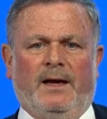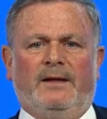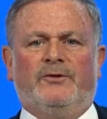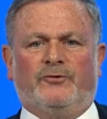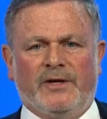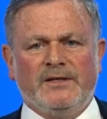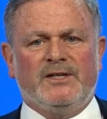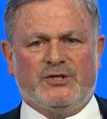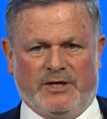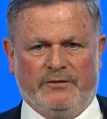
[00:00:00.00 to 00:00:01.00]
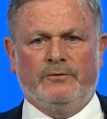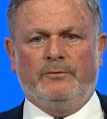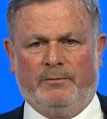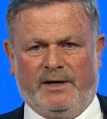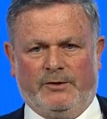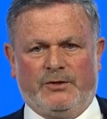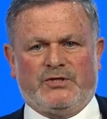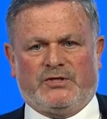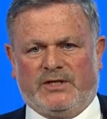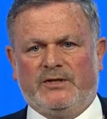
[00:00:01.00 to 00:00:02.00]
And the training is given by us,
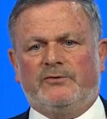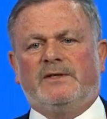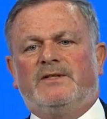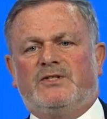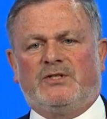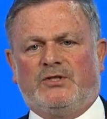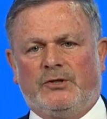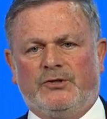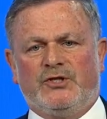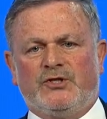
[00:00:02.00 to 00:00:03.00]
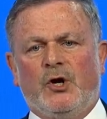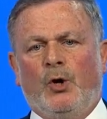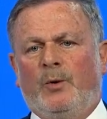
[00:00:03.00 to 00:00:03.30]
senior anesthesiologists,